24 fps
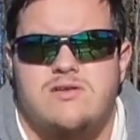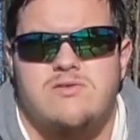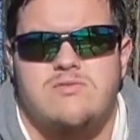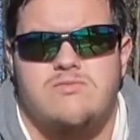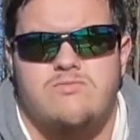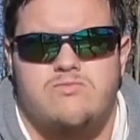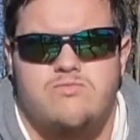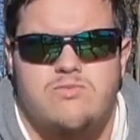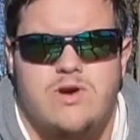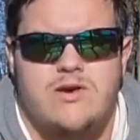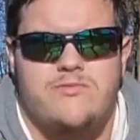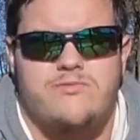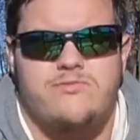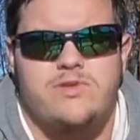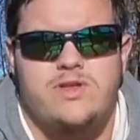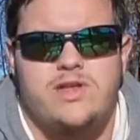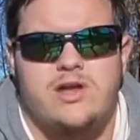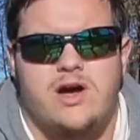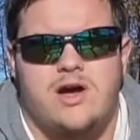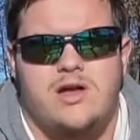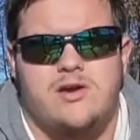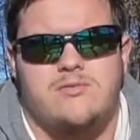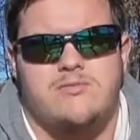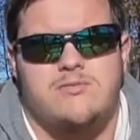roughly
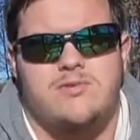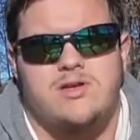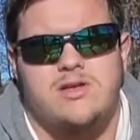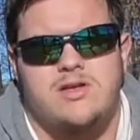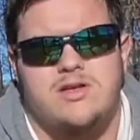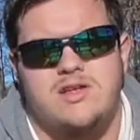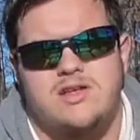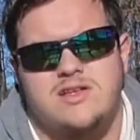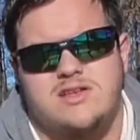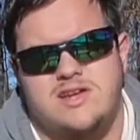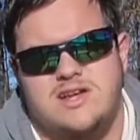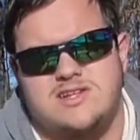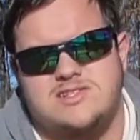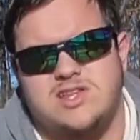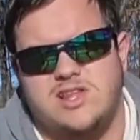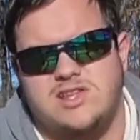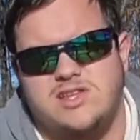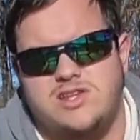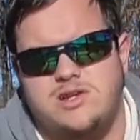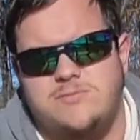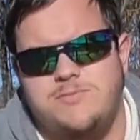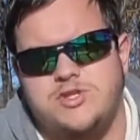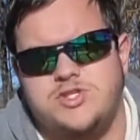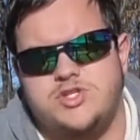on just a
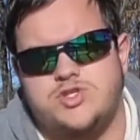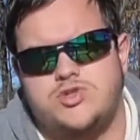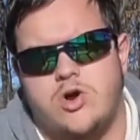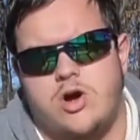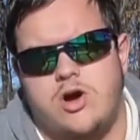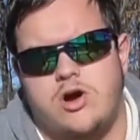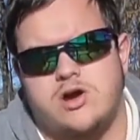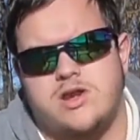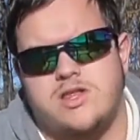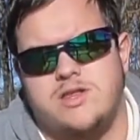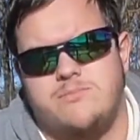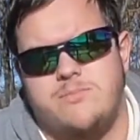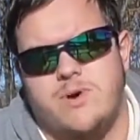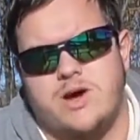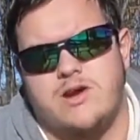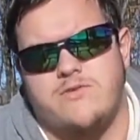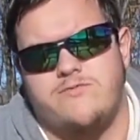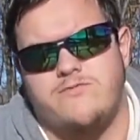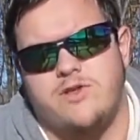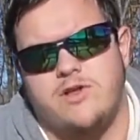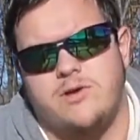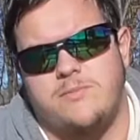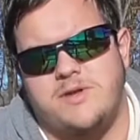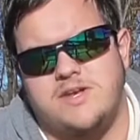little bit stronger than
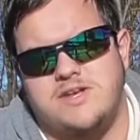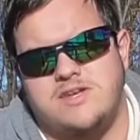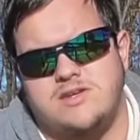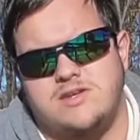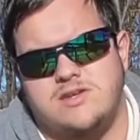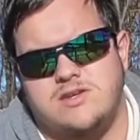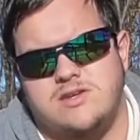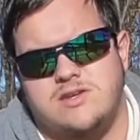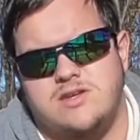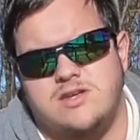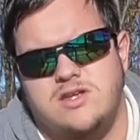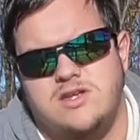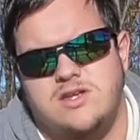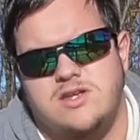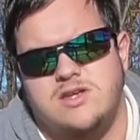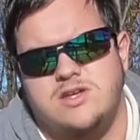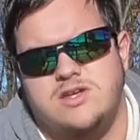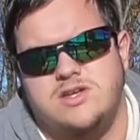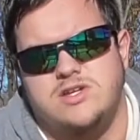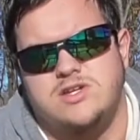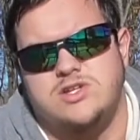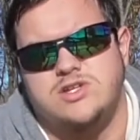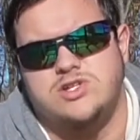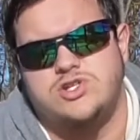monofilament in
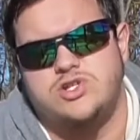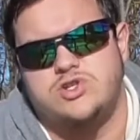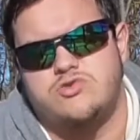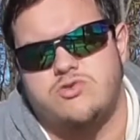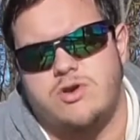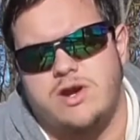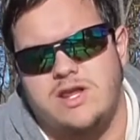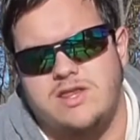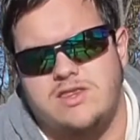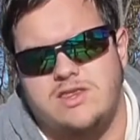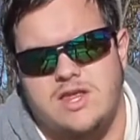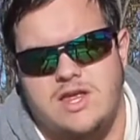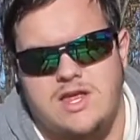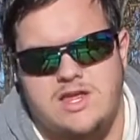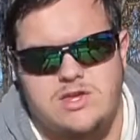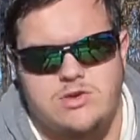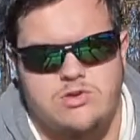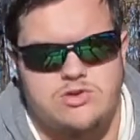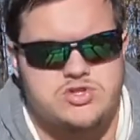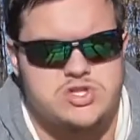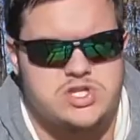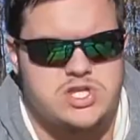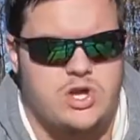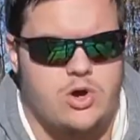strength. It
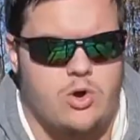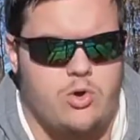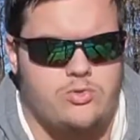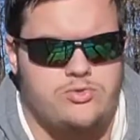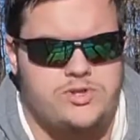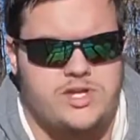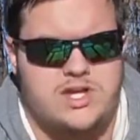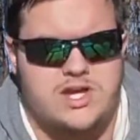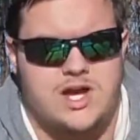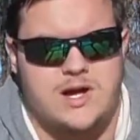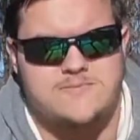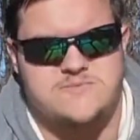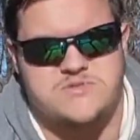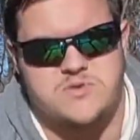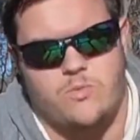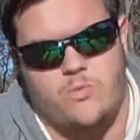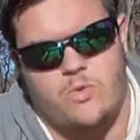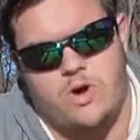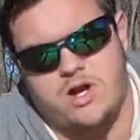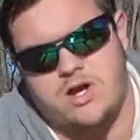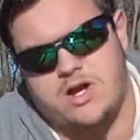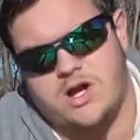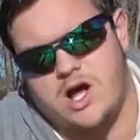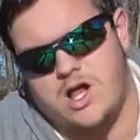usually only comes in
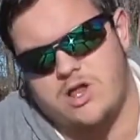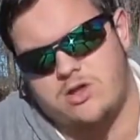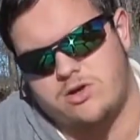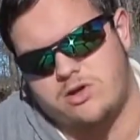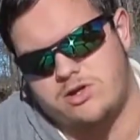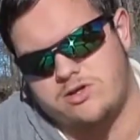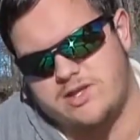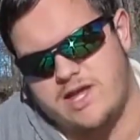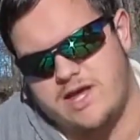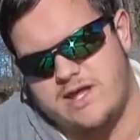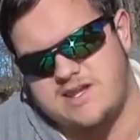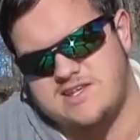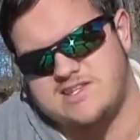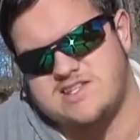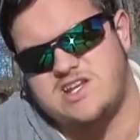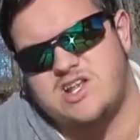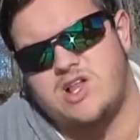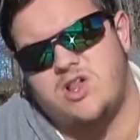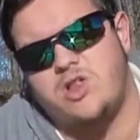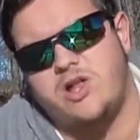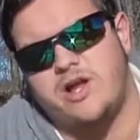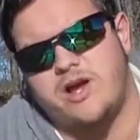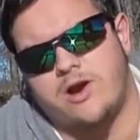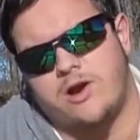one color, and that is
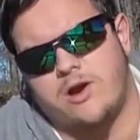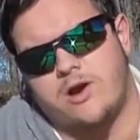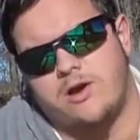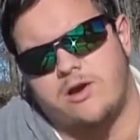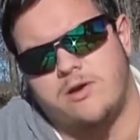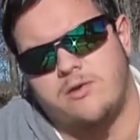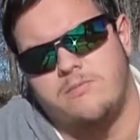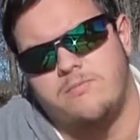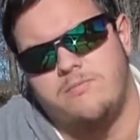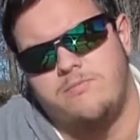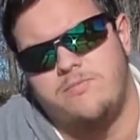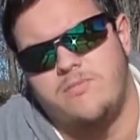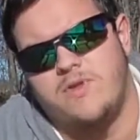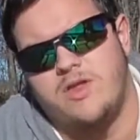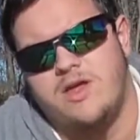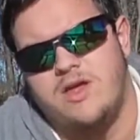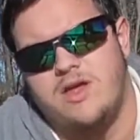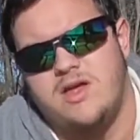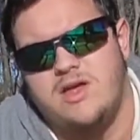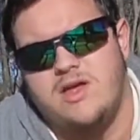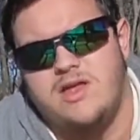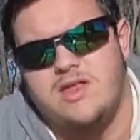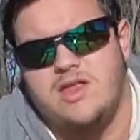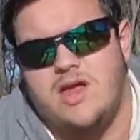clear.
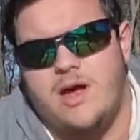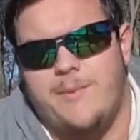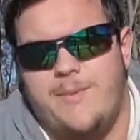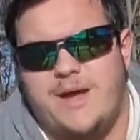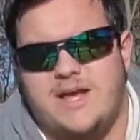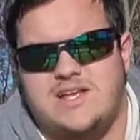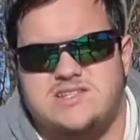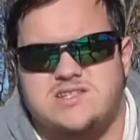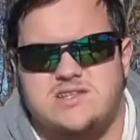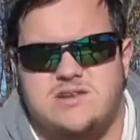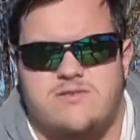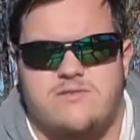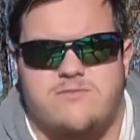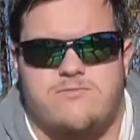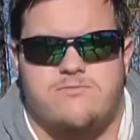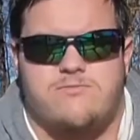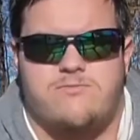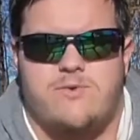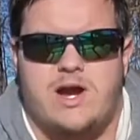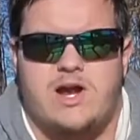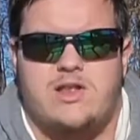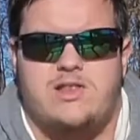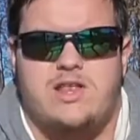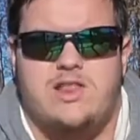That makes it a
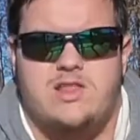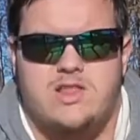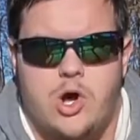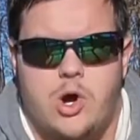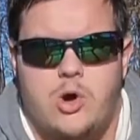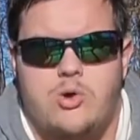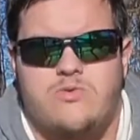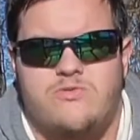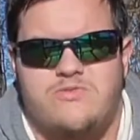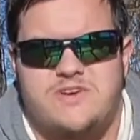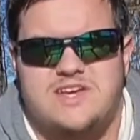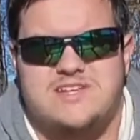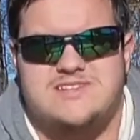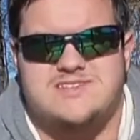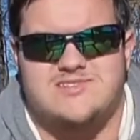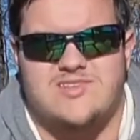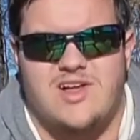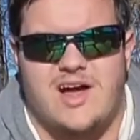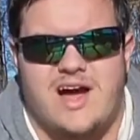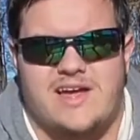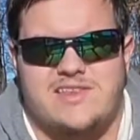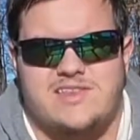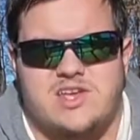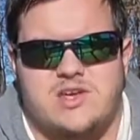fairly low vis
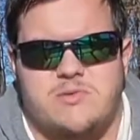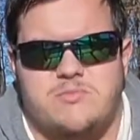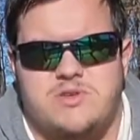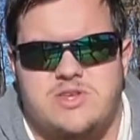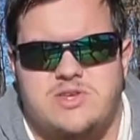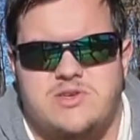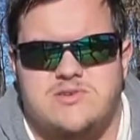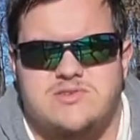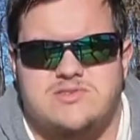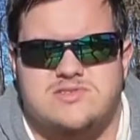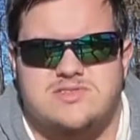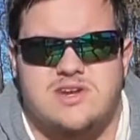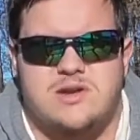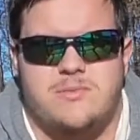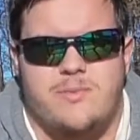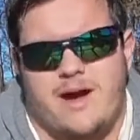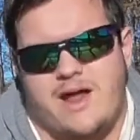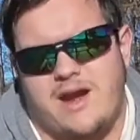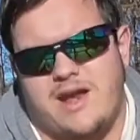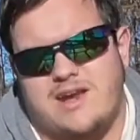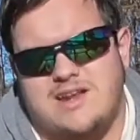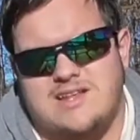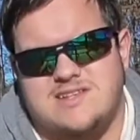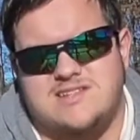line that can be used in
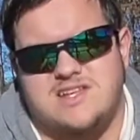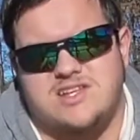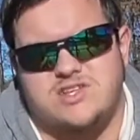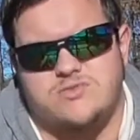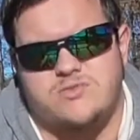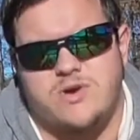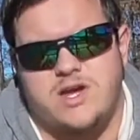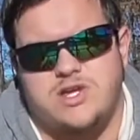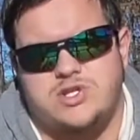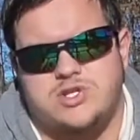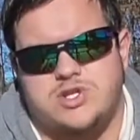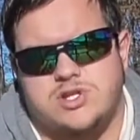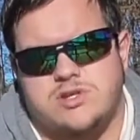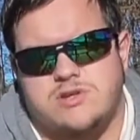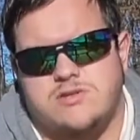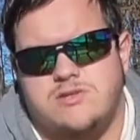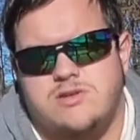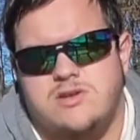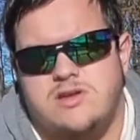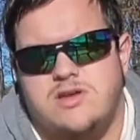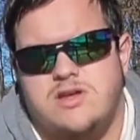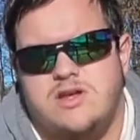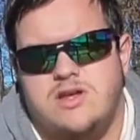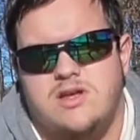about any situation.
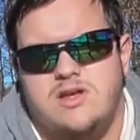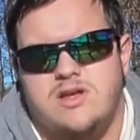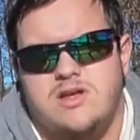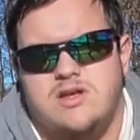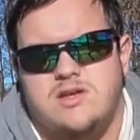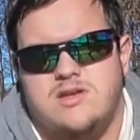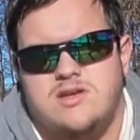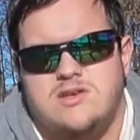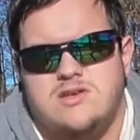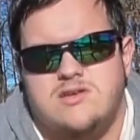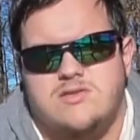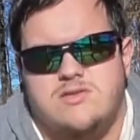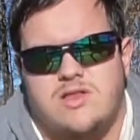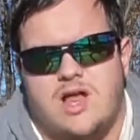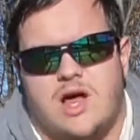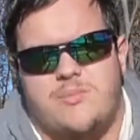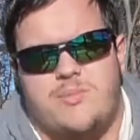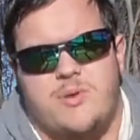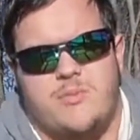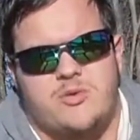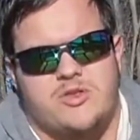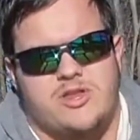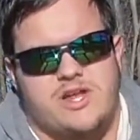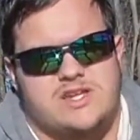A lot of
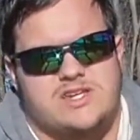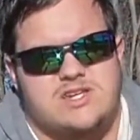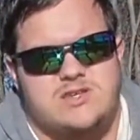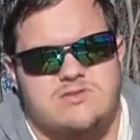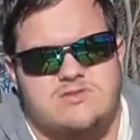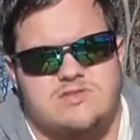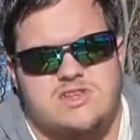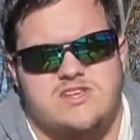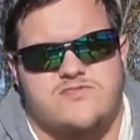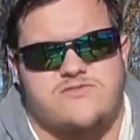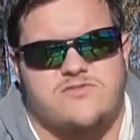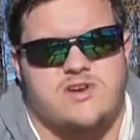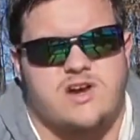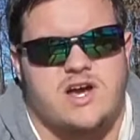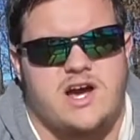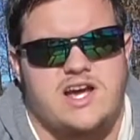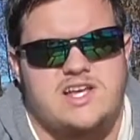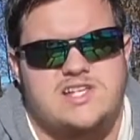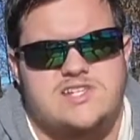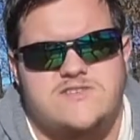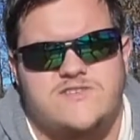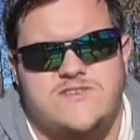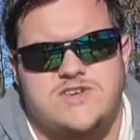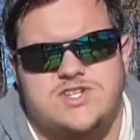people like to use these for
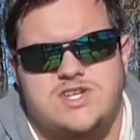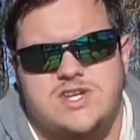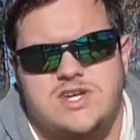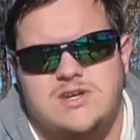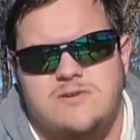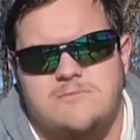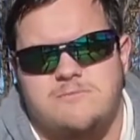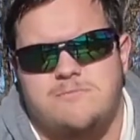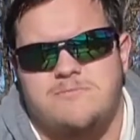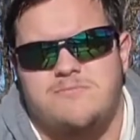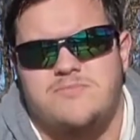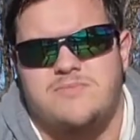ice fishing